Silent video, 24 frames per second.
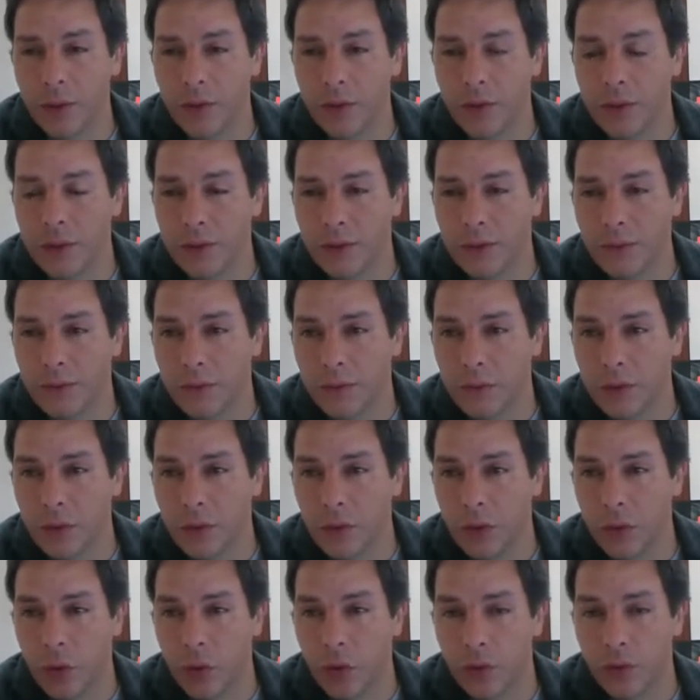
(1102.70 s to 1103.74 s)

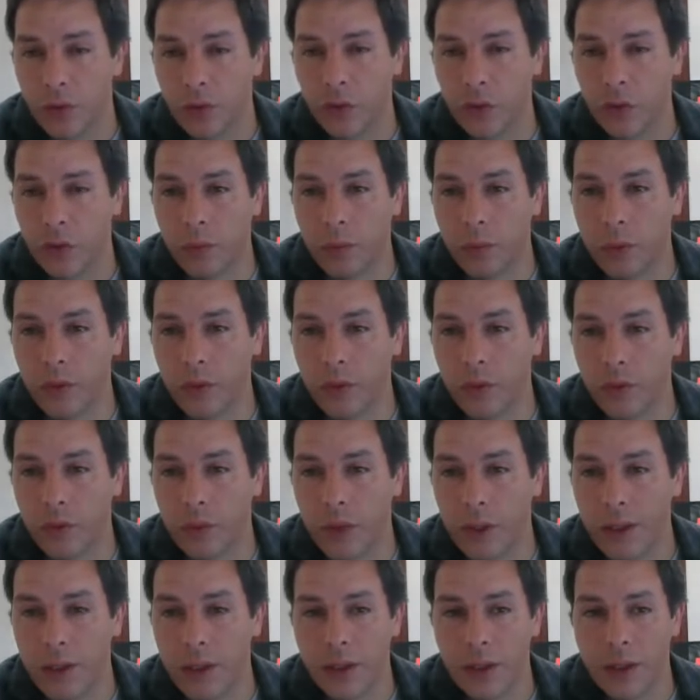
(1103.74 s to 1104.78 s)
300,000
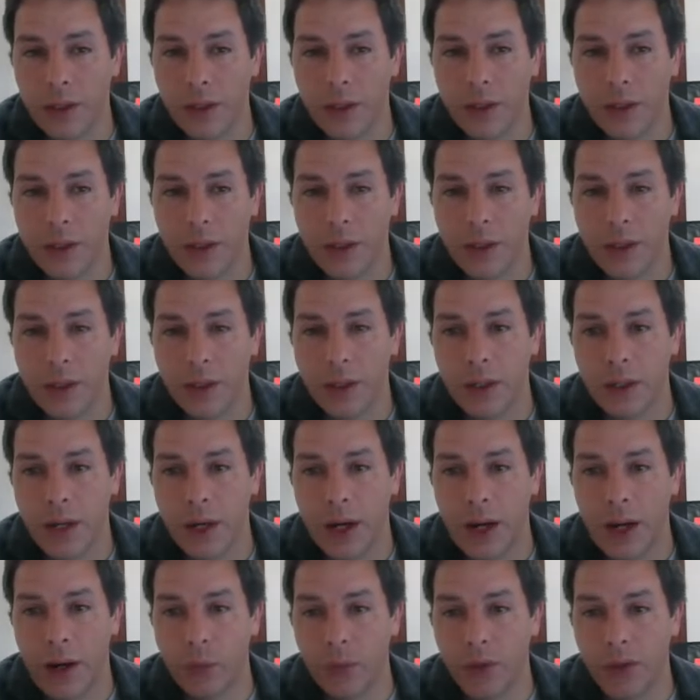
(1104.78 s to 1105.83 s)
or
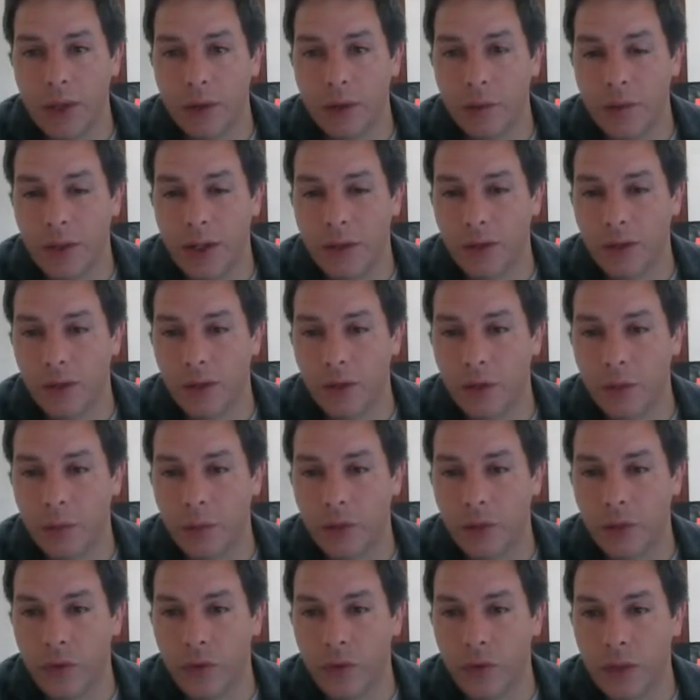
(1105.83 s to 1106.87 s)
0.3, and
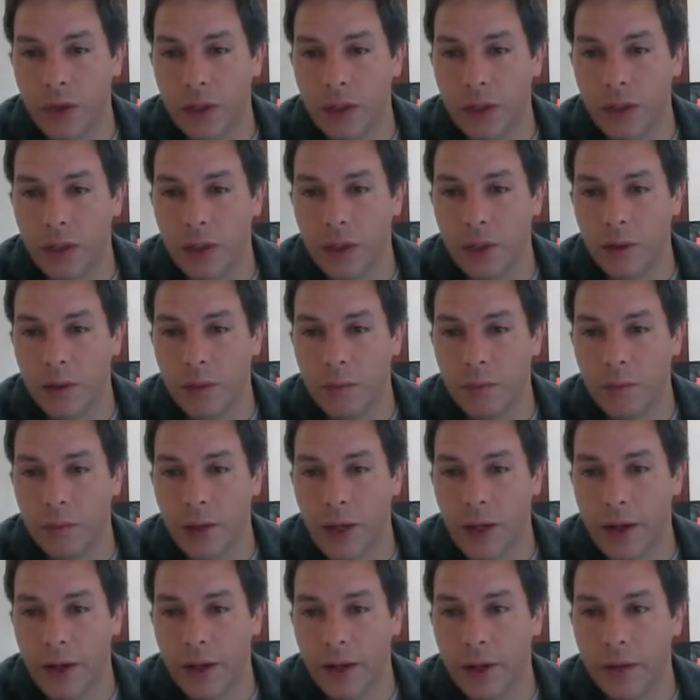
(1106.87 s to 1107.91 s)
we divide
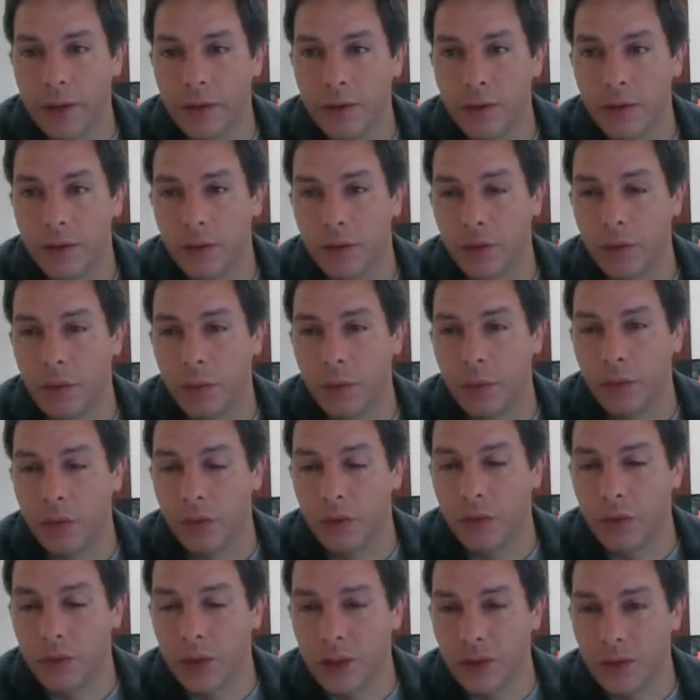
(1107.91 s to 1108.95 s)
0.3
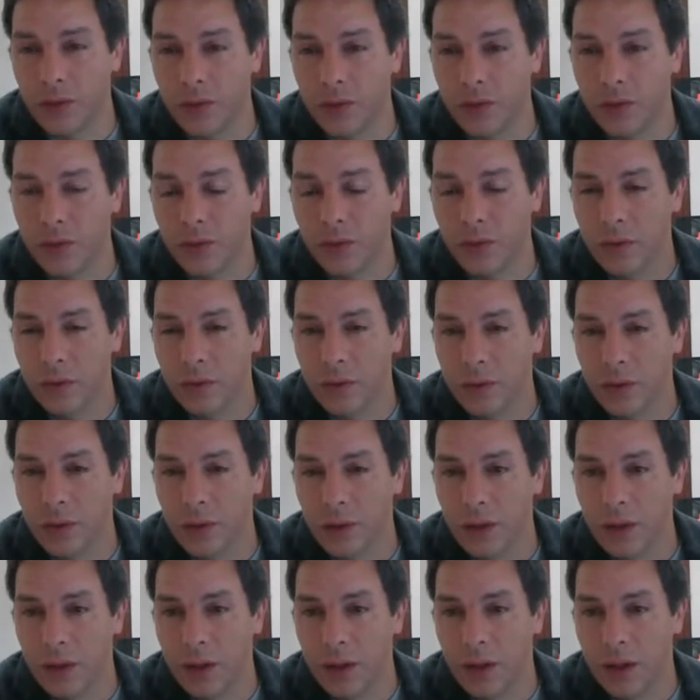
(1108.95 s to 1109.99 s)
by
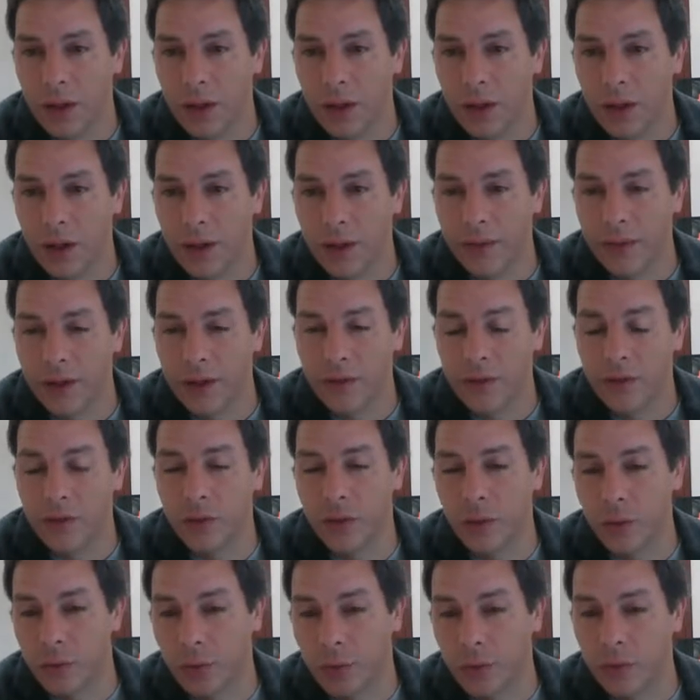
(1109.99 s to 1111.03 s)
0.6,
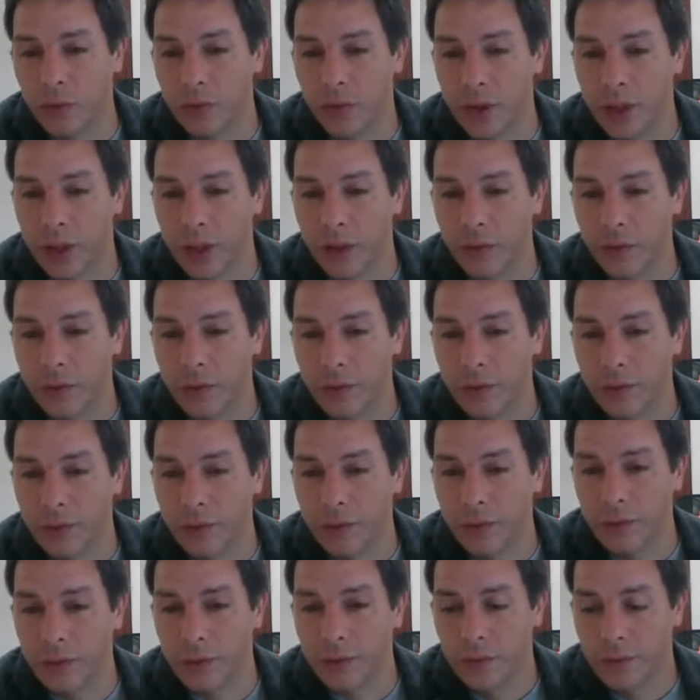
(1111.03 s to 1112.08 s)
and that's
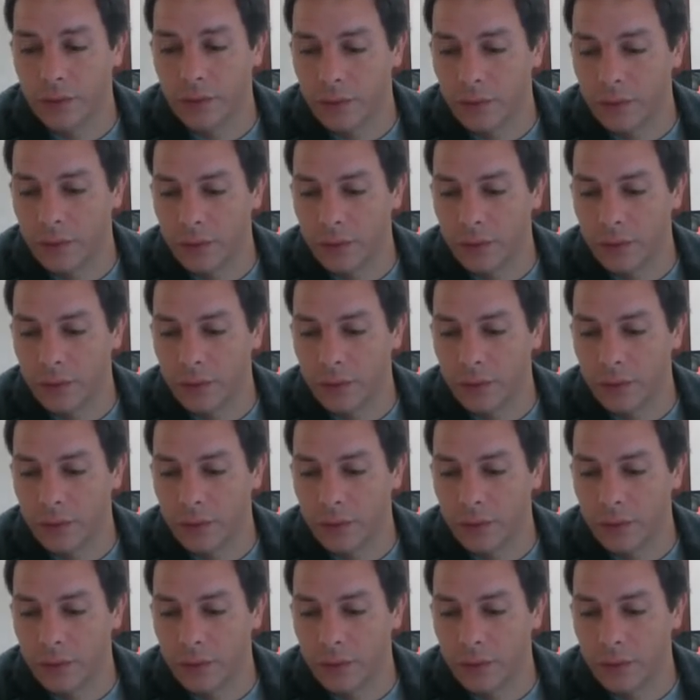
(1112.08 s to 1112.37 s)
0.5.